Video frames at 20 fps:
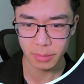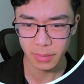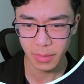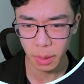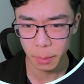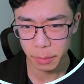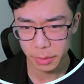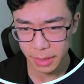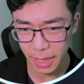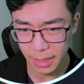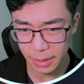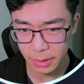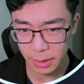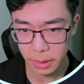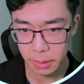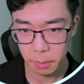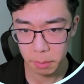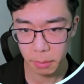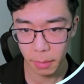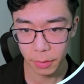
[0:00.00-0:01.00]

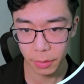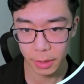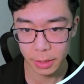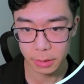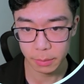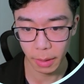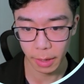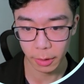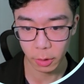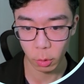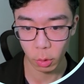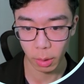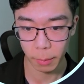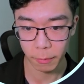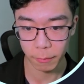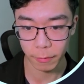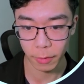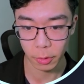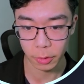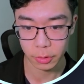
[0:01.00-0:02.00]
potentially, things might go up
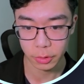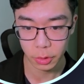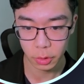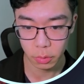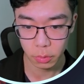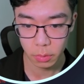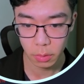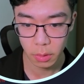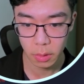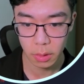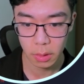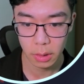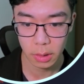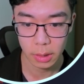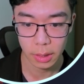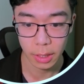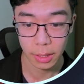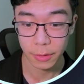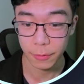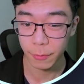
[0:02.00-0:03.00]
very soon.
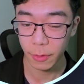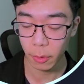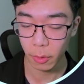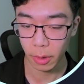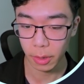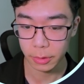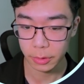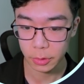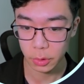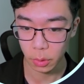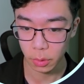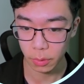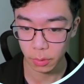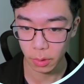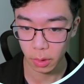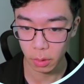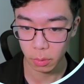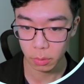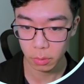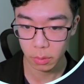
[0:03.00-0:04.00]
It's very uncertain,
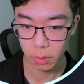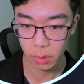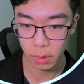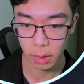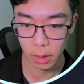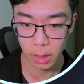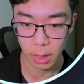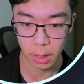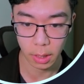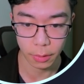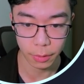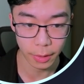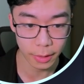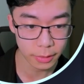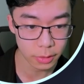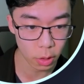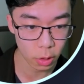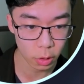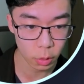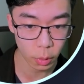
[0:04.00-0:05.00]
though.
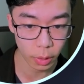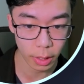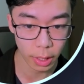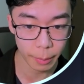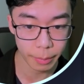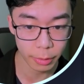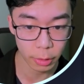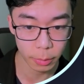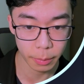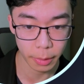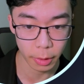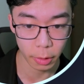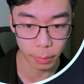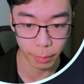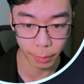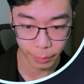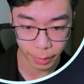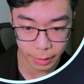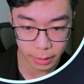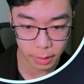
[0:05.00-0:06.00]
Things are going up a little bit on
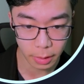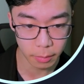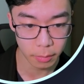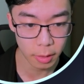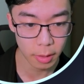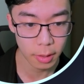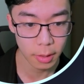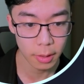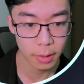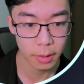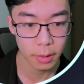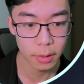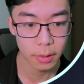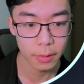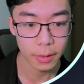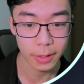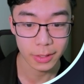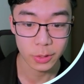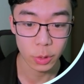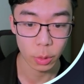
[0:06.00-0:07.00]
momentum.
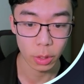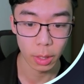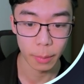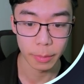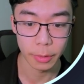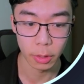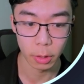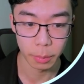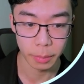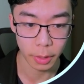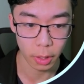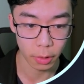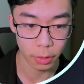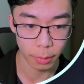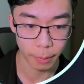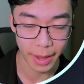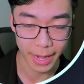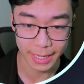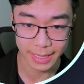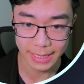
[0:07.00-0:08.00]
Things are going up a little bit on the
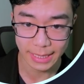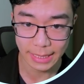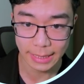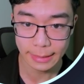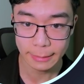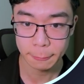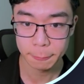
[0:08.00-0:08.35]
MACD.